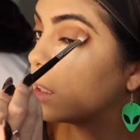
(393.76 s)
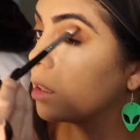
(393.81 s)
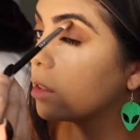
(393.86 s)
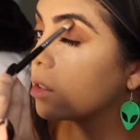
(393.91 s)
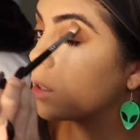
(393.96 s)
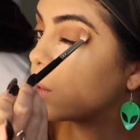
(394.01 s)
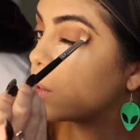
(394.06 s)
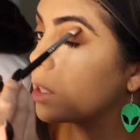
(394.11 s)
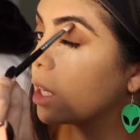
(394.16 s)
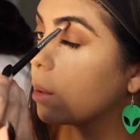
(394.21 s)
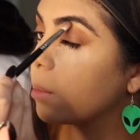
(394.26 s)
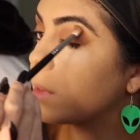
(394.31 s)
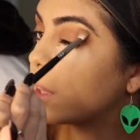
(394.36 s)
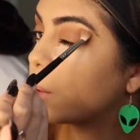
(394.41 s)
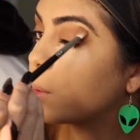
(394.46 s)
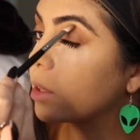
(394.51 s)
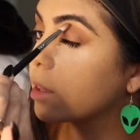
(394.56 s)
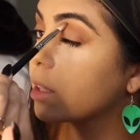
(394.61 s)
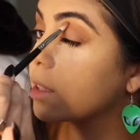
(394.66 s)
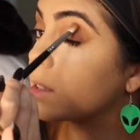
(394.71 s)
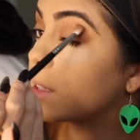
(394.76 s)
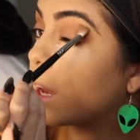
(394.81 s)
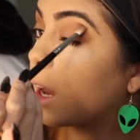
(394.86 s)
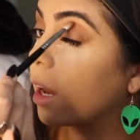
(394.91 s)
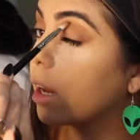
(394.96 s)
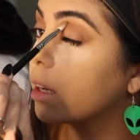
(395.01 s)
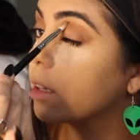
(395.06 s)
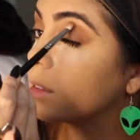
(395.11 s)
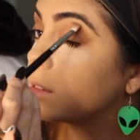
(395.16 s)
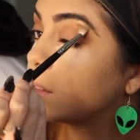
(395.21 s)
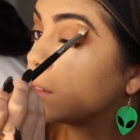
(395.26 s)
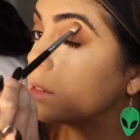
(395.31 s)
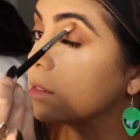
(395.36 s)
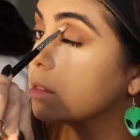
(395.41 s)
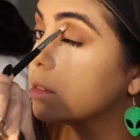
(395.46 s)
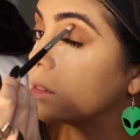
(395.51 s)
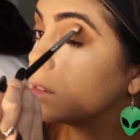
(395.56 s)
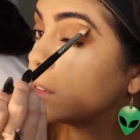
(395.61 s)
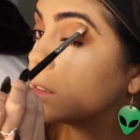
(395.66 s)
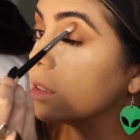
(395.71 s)
So same thing with this eye.
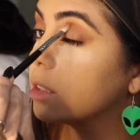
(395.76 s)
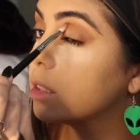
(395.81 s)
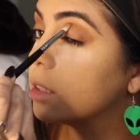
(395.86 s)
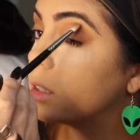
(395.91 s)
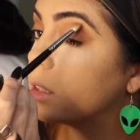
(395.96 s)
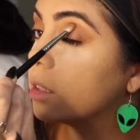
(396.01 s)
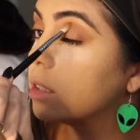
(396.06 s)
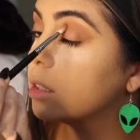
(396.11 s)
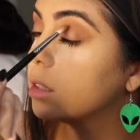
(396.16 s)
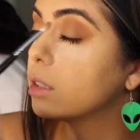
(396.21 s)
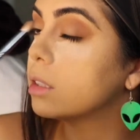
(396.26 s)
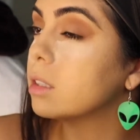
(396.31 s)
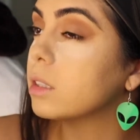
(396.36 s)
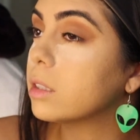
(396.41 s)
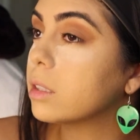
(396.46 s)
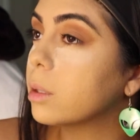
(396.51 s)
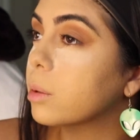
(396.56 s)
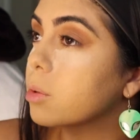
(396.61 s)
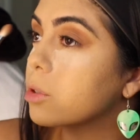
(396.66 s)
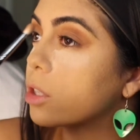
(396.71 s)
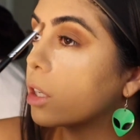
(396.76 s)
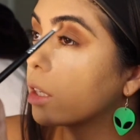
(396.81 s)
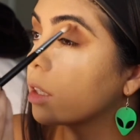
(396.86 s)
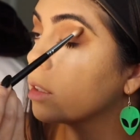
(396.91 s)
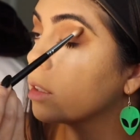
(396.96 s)
No shit.